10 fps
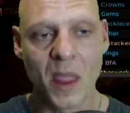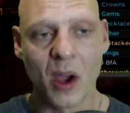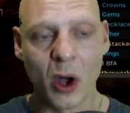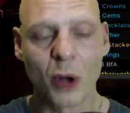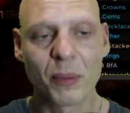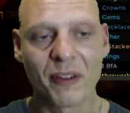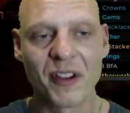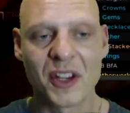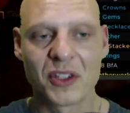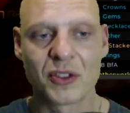all
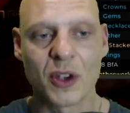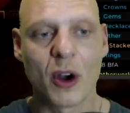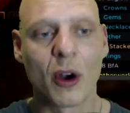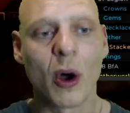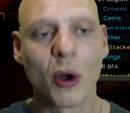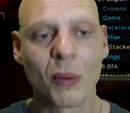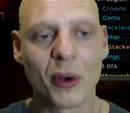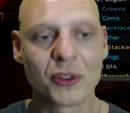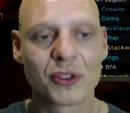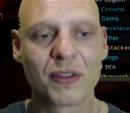professions are
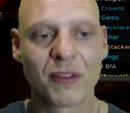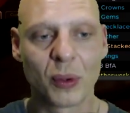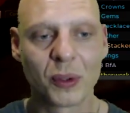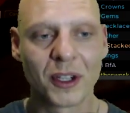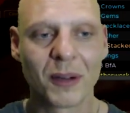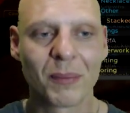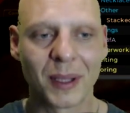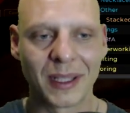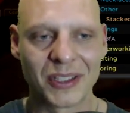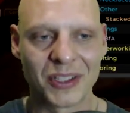almost full to
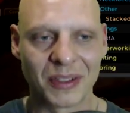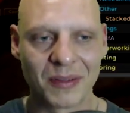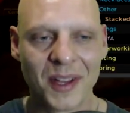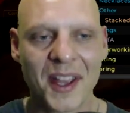completion,